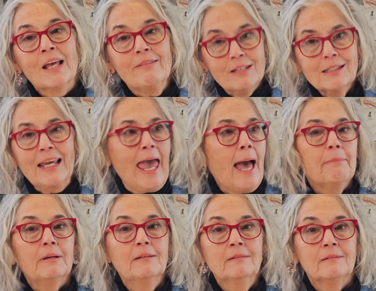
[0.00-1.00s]
this
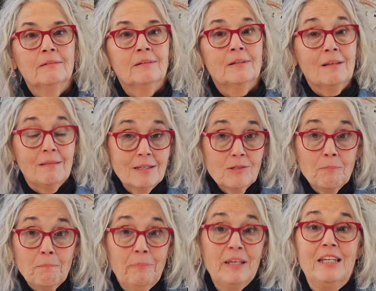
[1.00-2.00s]
cabin, this
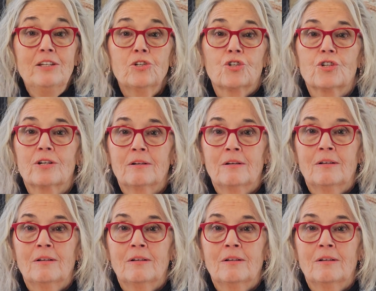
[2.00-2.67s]
beach,